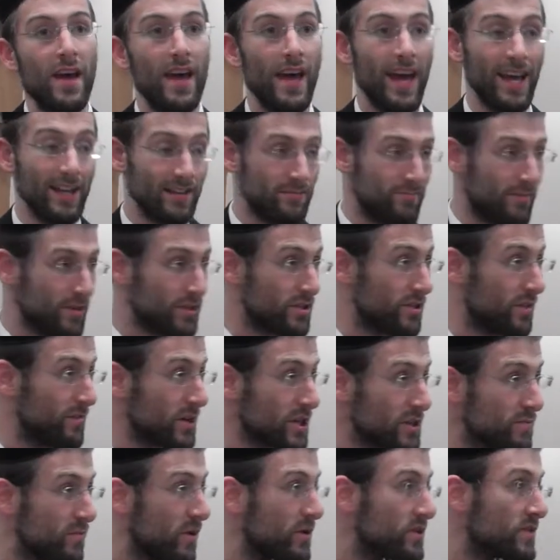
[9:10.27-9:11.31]
is the
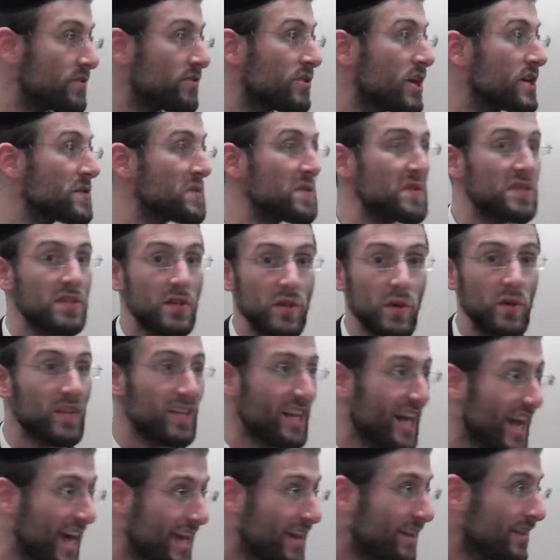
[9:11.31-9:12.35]
mashmos of Tosfos, you don't
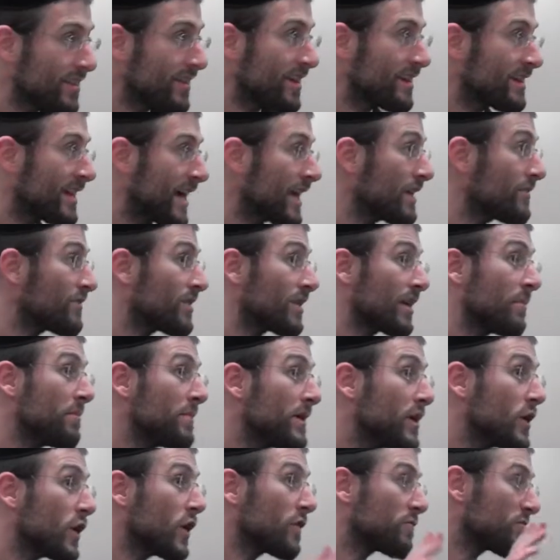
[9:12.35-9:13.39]
need anything, not even an
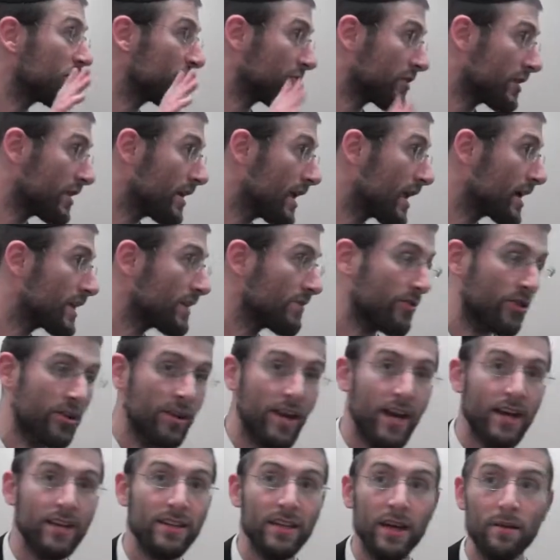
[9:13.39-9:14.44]
Amira of Befanim
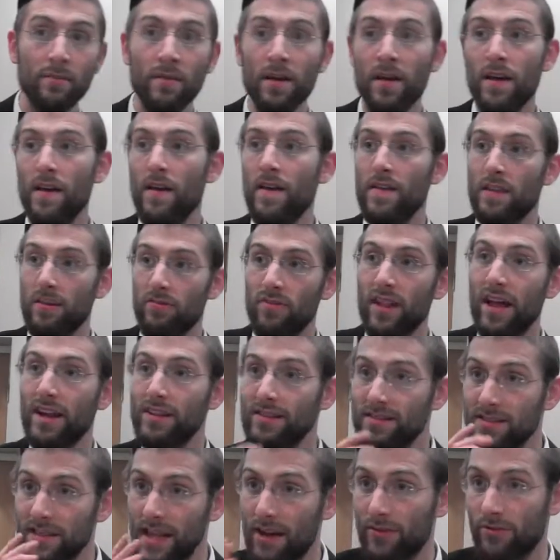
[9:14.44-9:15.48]
Nechtam, the Vlad
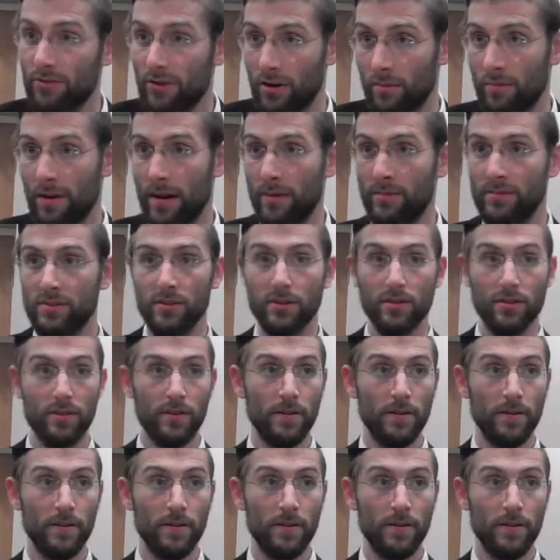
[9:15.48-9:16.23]
is never a Mamzer.